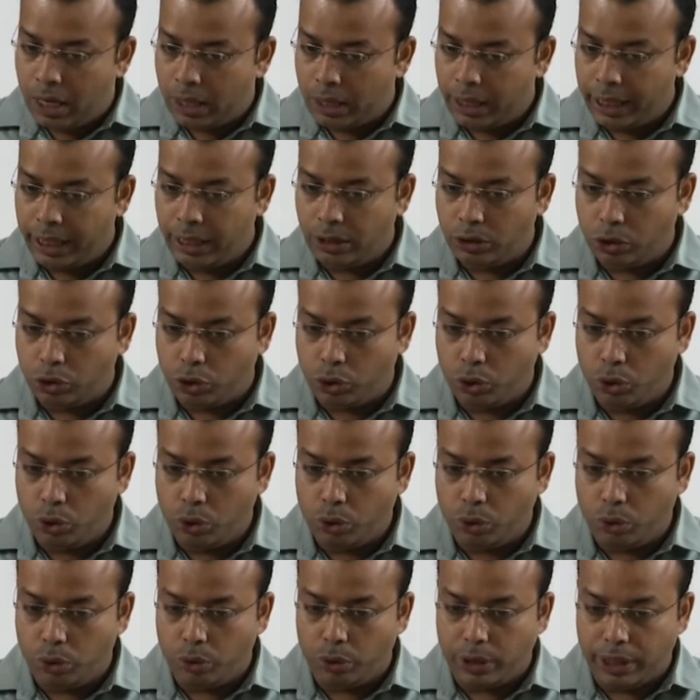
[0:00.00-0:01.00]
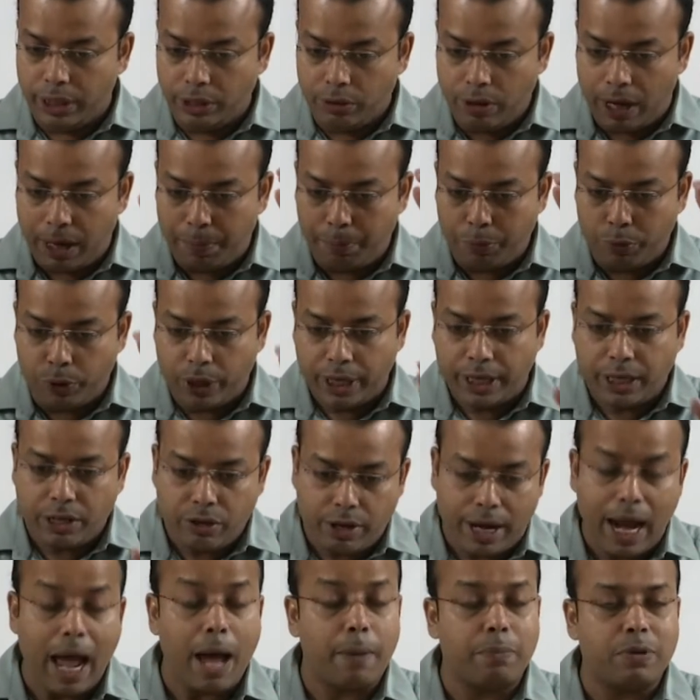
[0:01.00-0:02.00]
in through you are putting
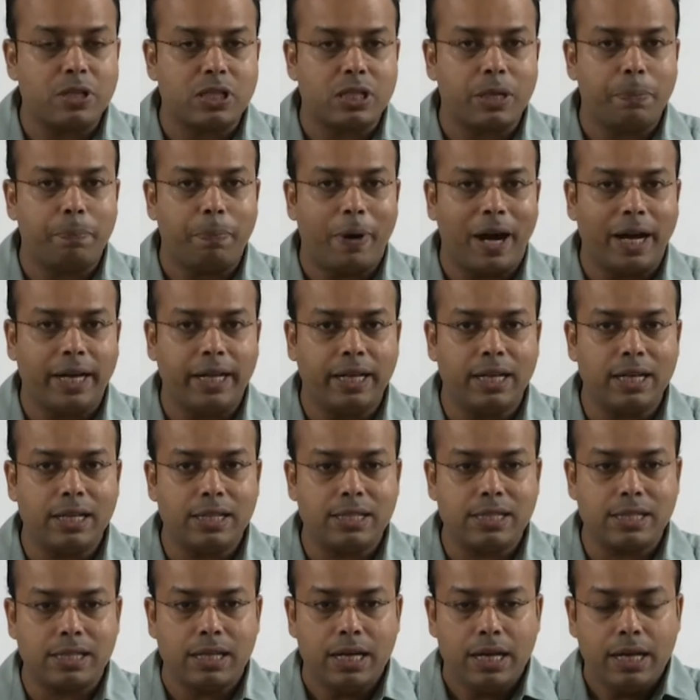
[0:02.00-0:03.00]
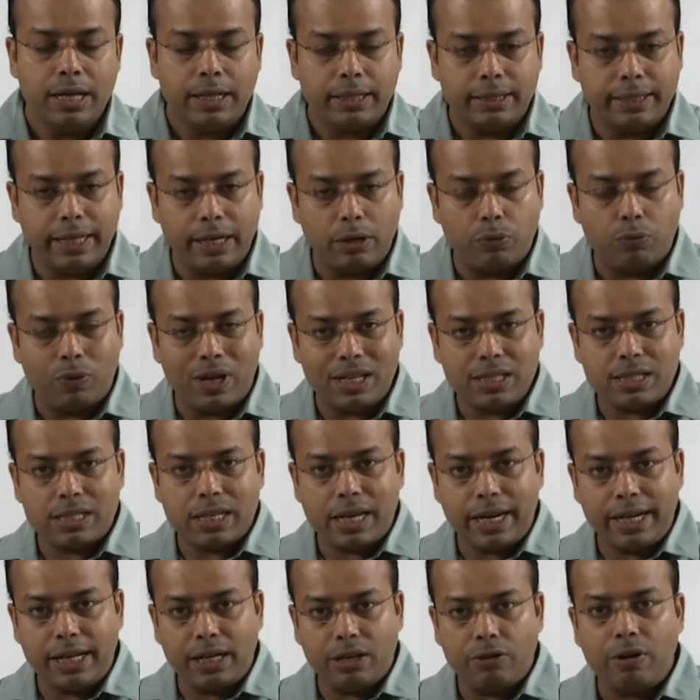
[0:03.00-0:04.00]
your abrasive particles, then one
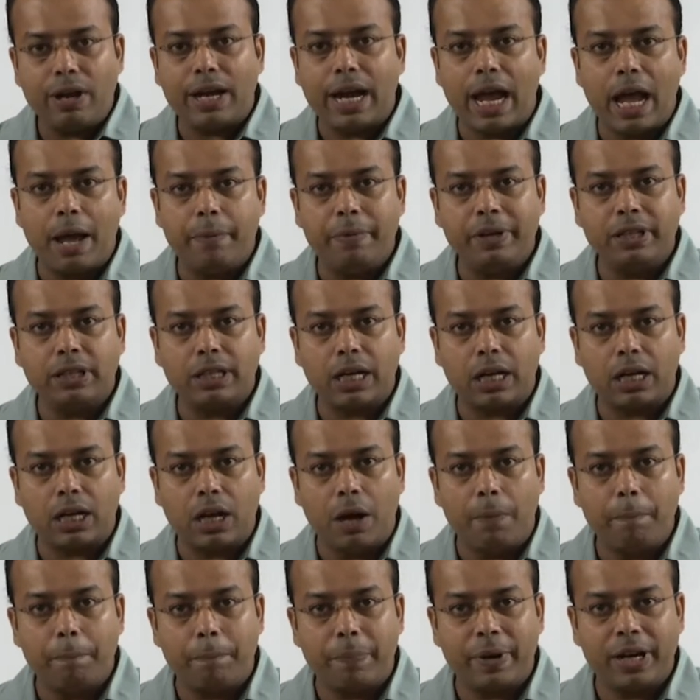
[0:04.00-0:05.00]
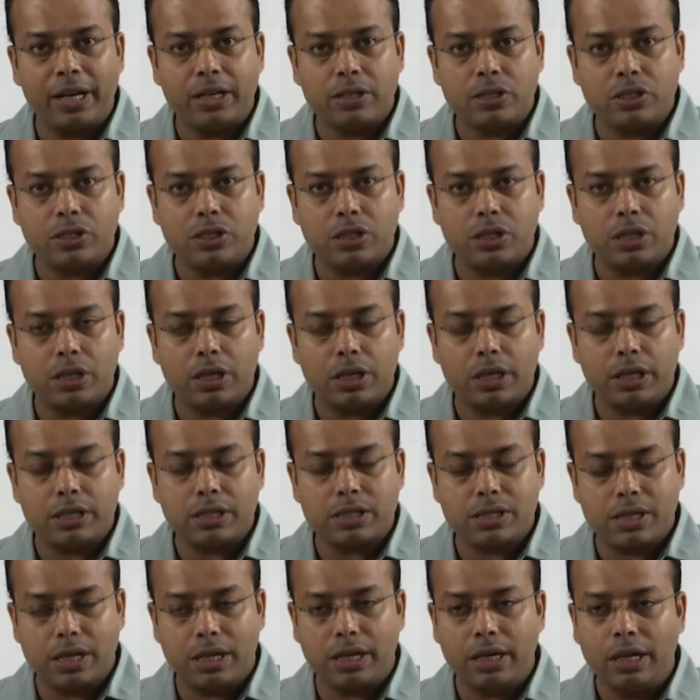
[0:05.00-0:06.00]
side you are having the
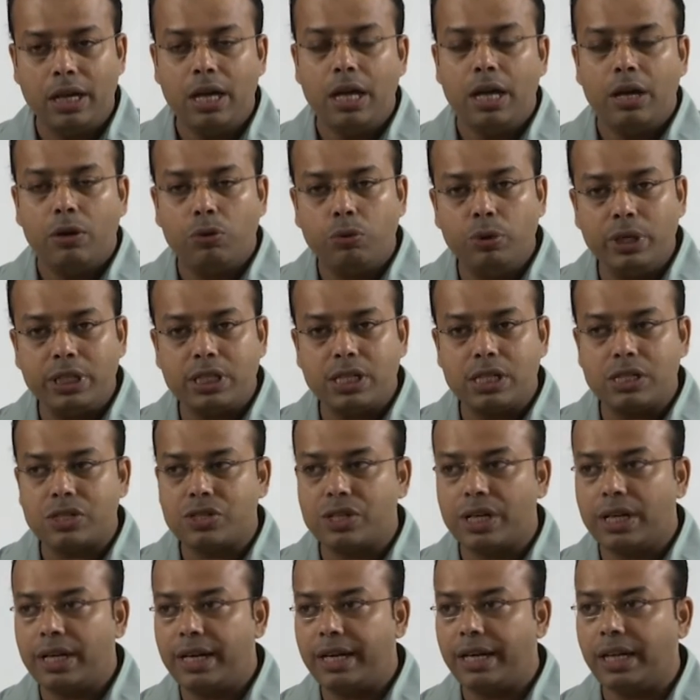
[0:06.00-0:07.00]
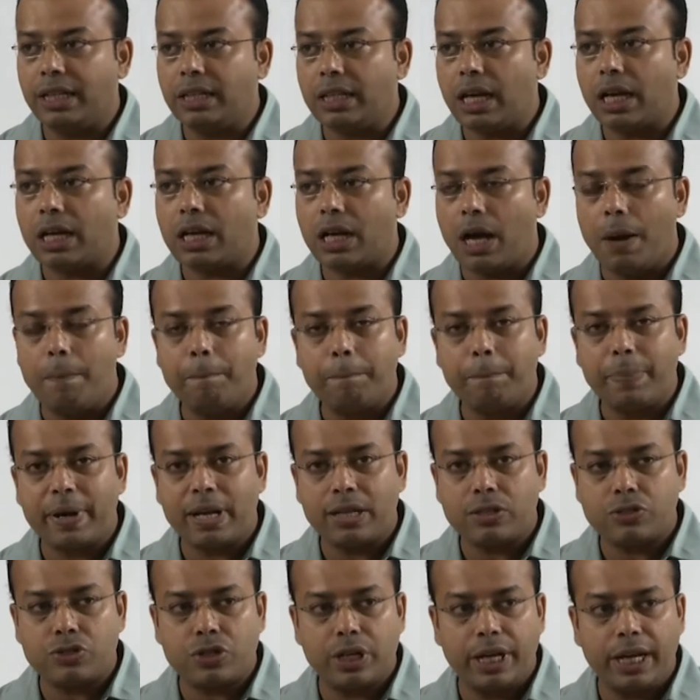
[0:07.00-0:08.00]
compressor which is generating the
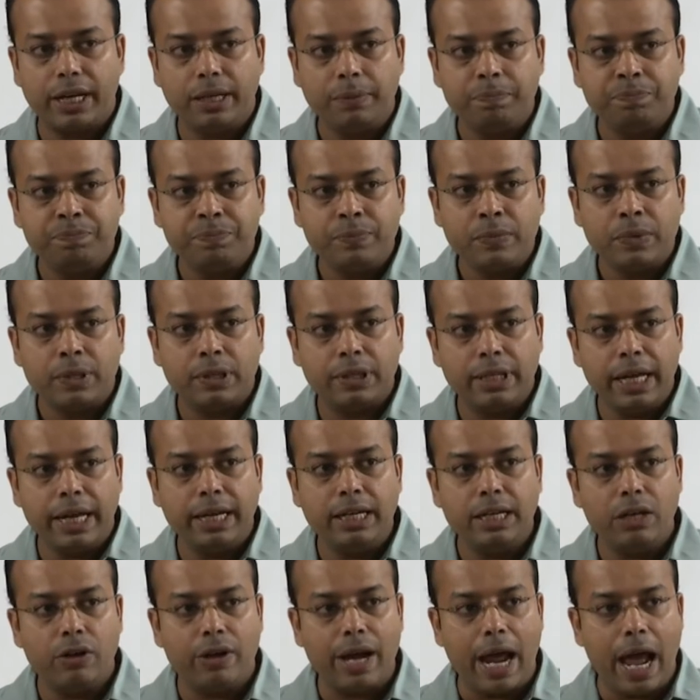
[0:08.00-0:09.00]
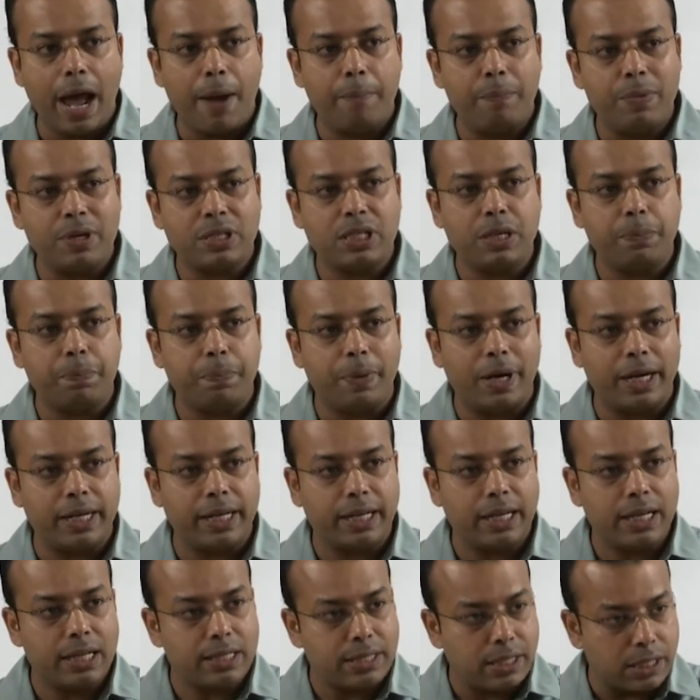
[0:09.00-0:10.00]
compressed air, then your abrasive
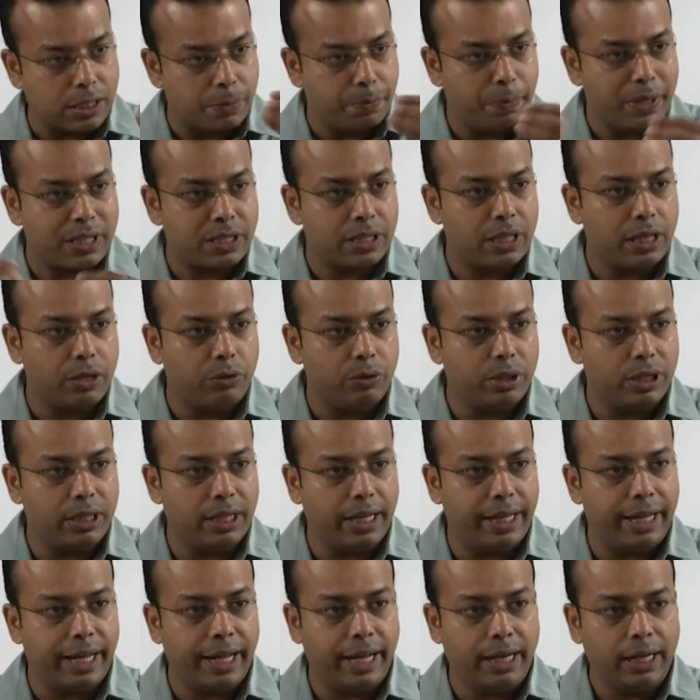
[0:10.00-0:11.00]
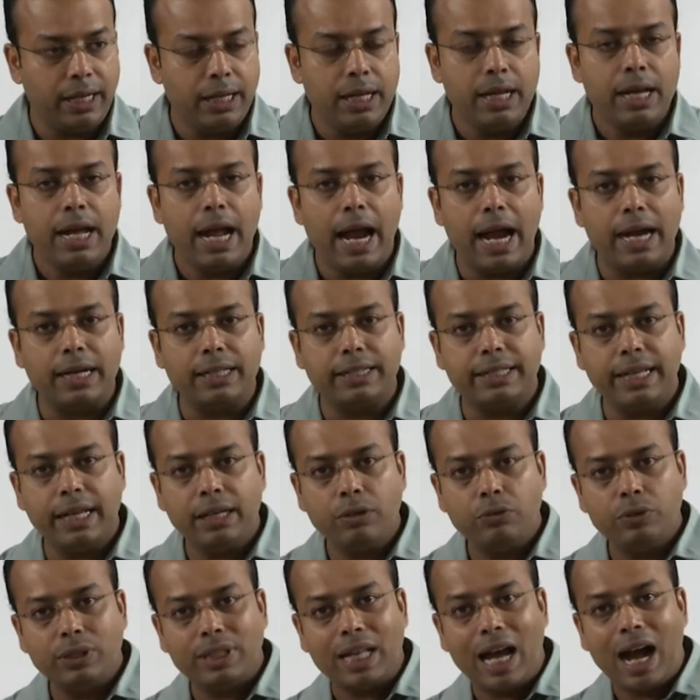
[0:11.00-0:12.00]
particles is mixing with the air, and
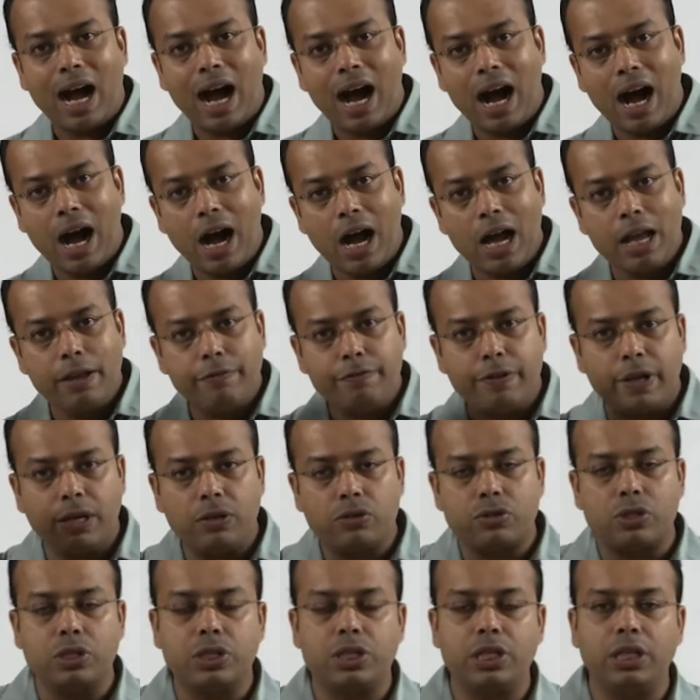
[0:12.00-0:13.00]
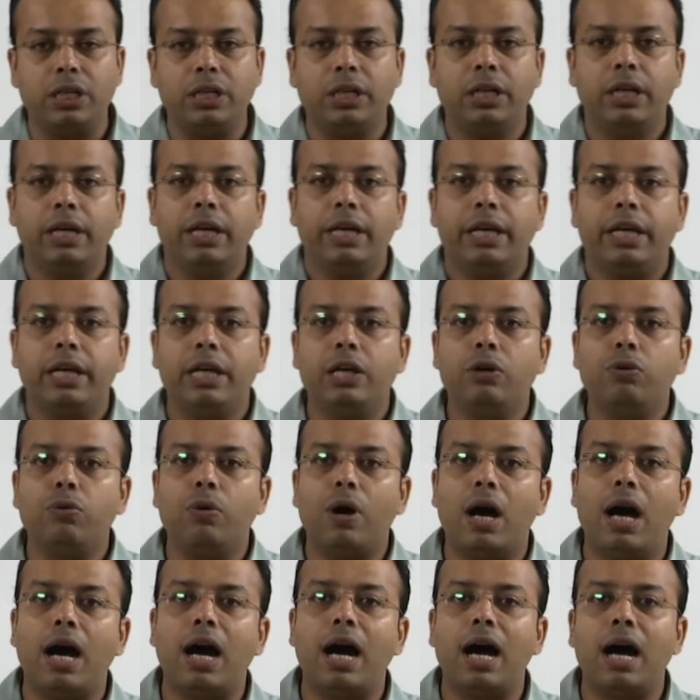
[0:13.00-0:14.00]
then with a high velocity you
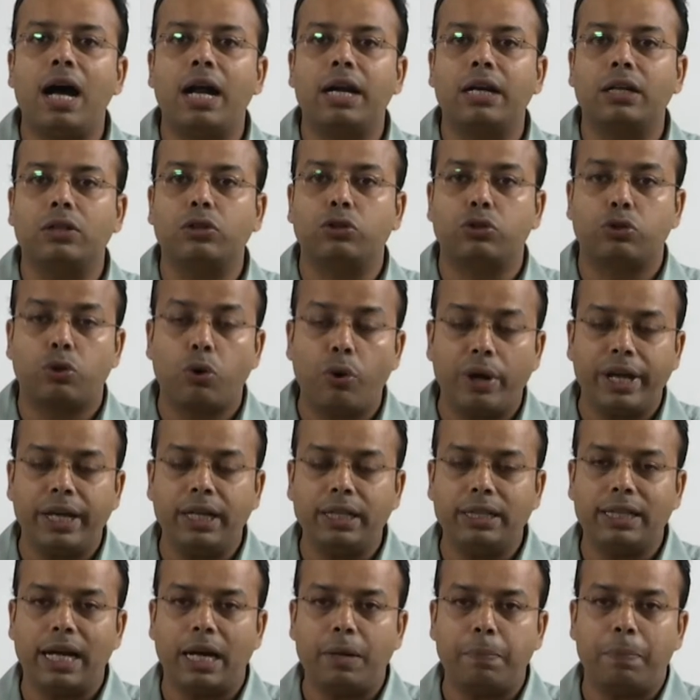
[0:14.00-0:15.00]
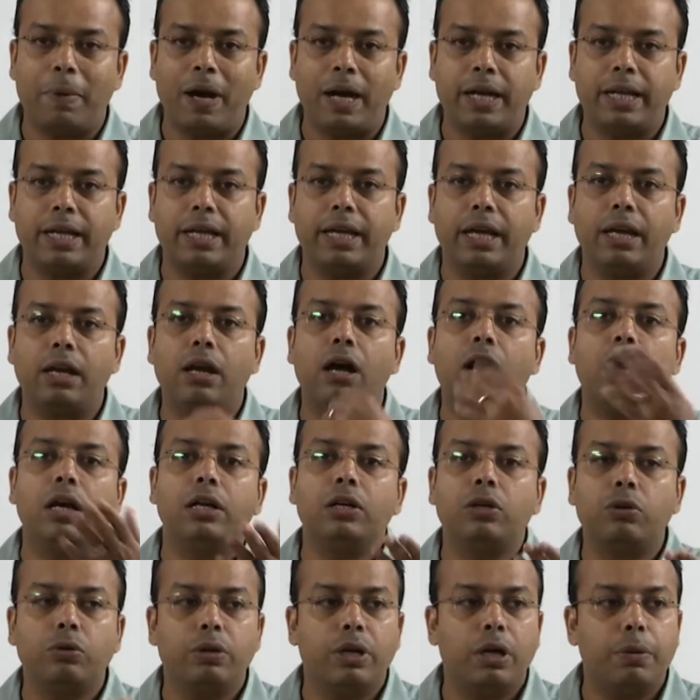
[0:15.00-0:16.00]
are throwing that particle
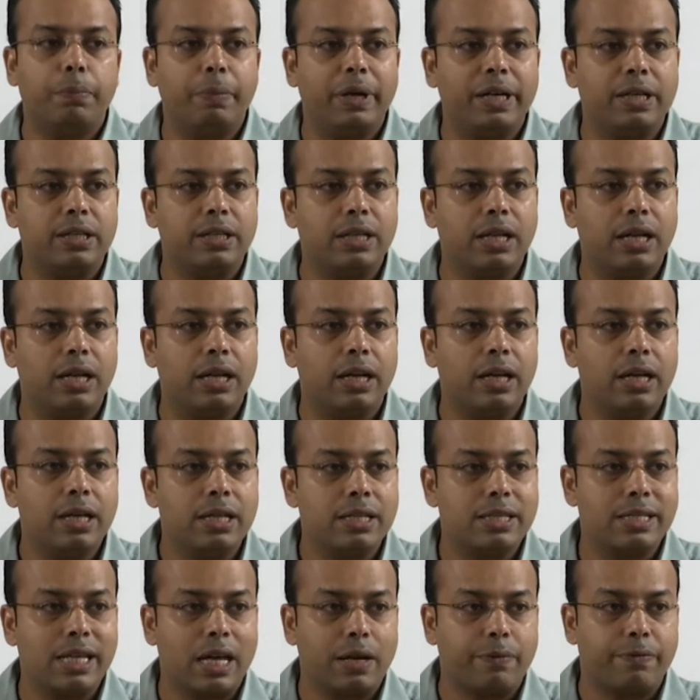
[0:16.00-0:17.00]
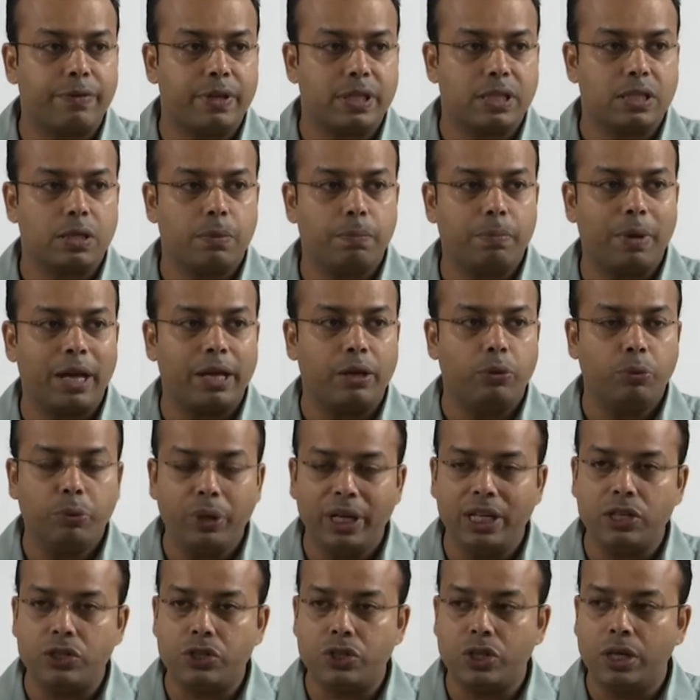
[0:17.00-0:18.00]
onto your material surface, by
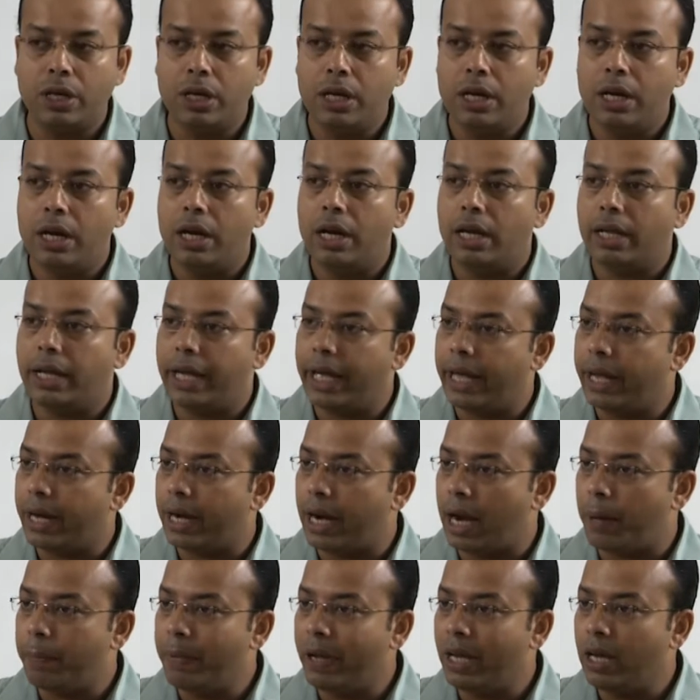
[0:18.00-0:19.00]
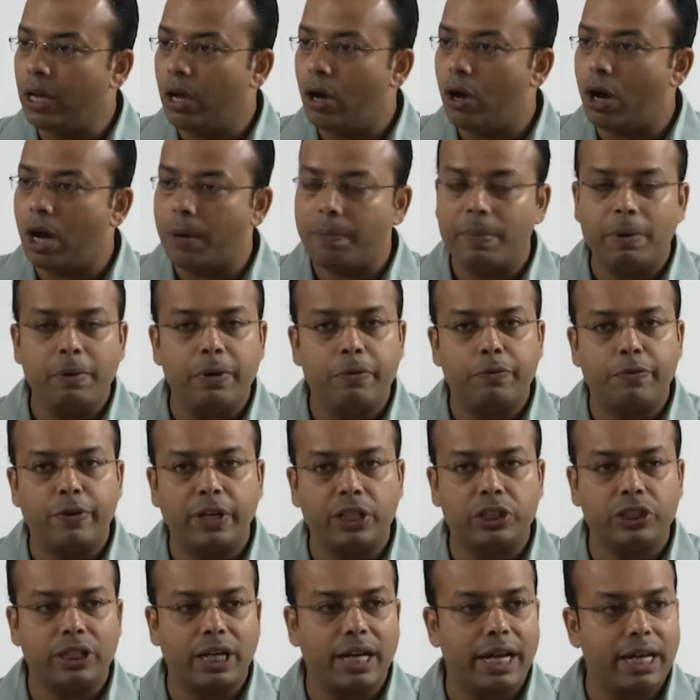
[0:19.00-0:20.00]
which a rubbing or maybe
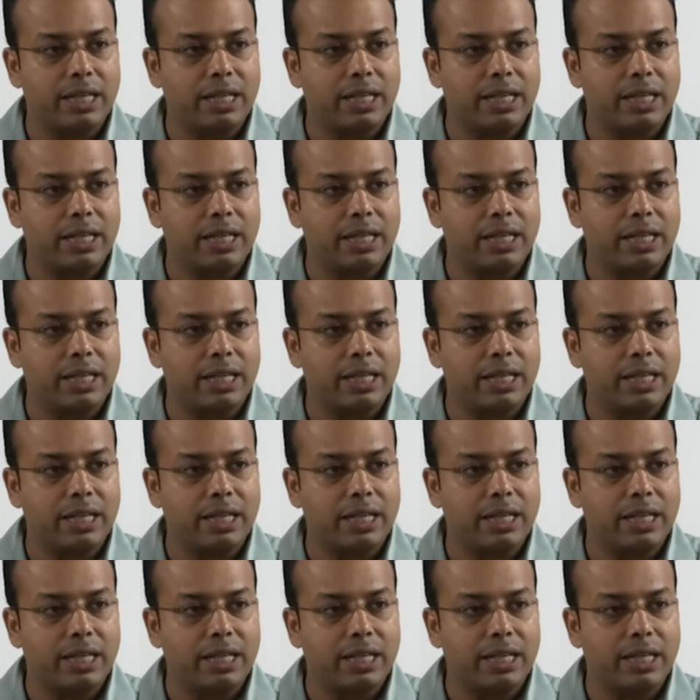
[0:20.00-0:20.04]
friction